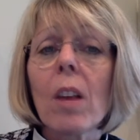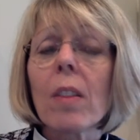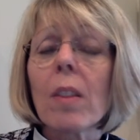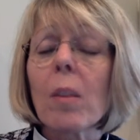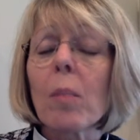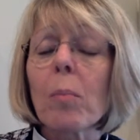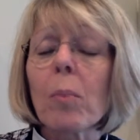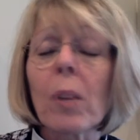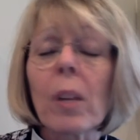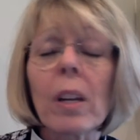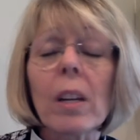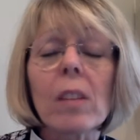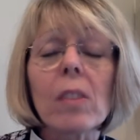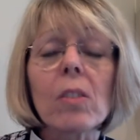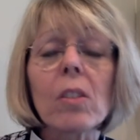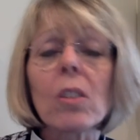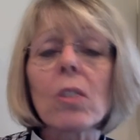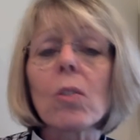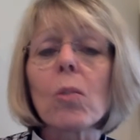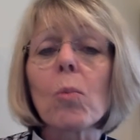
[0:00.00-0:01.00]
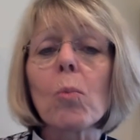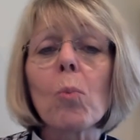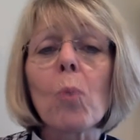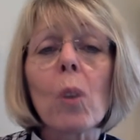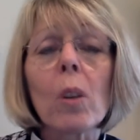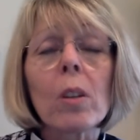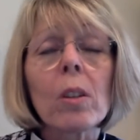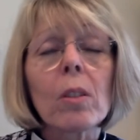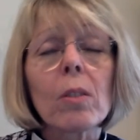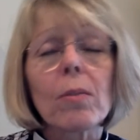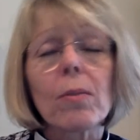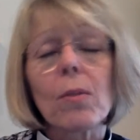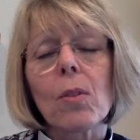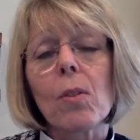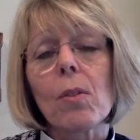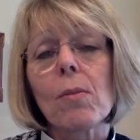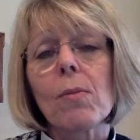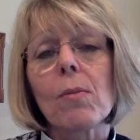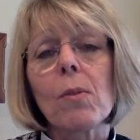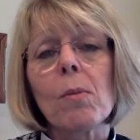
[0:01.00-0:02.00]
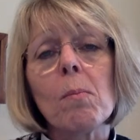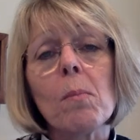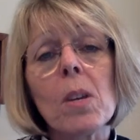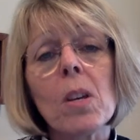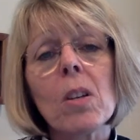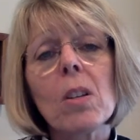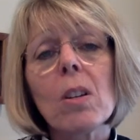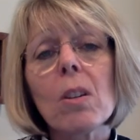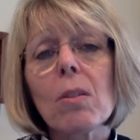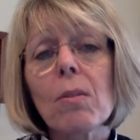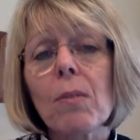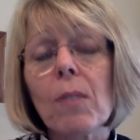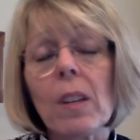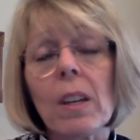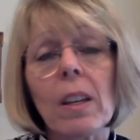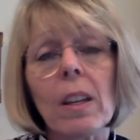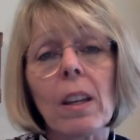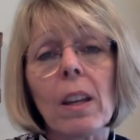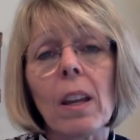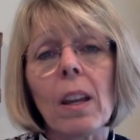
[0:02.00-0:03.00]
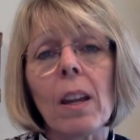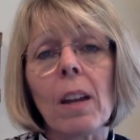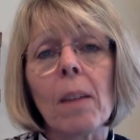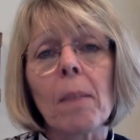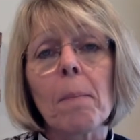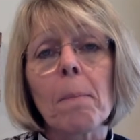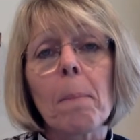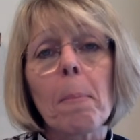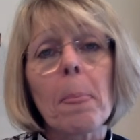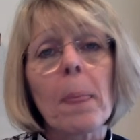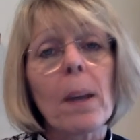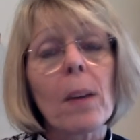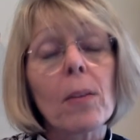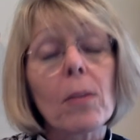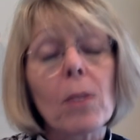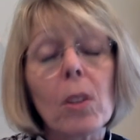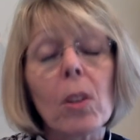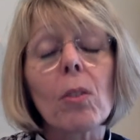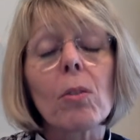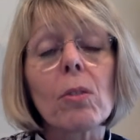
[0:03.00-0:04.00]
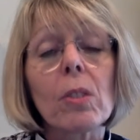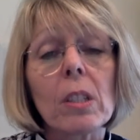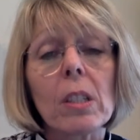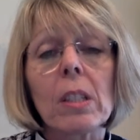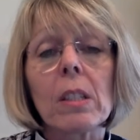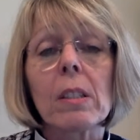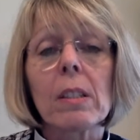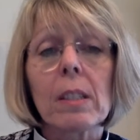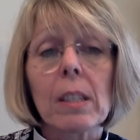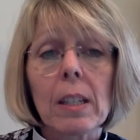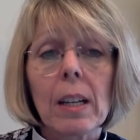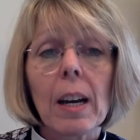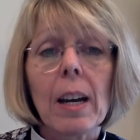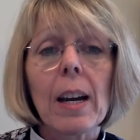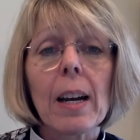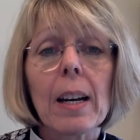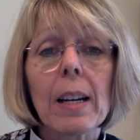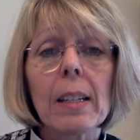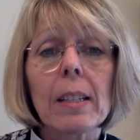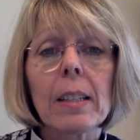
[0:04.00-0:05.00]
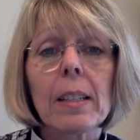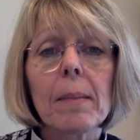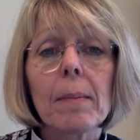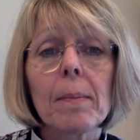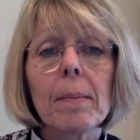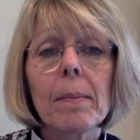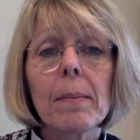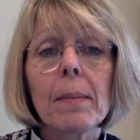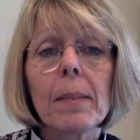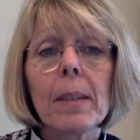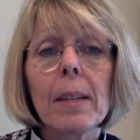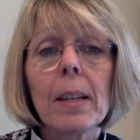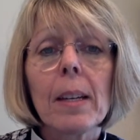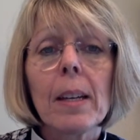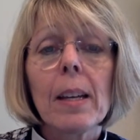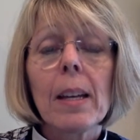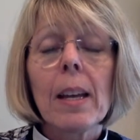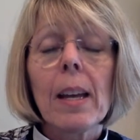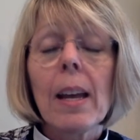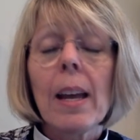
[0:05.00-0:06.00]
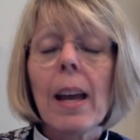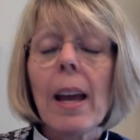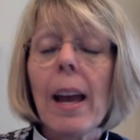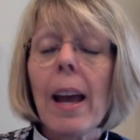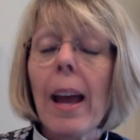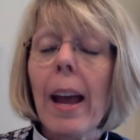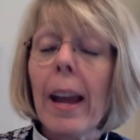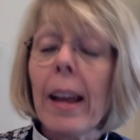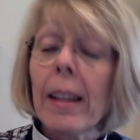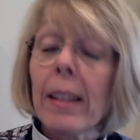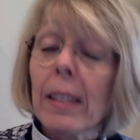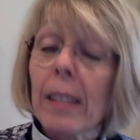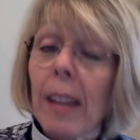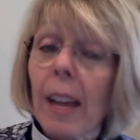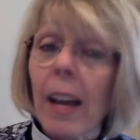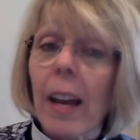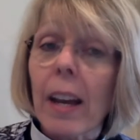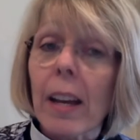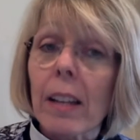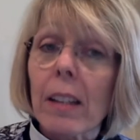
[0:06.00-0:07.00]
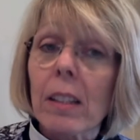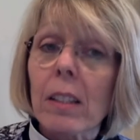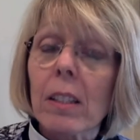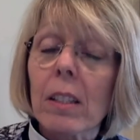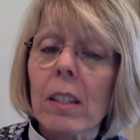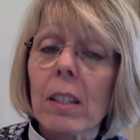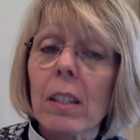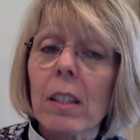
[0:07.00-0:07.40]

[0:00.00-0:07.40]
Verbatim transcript: that bring us such a wonderful, familiar feeling of closeness to God. And yet,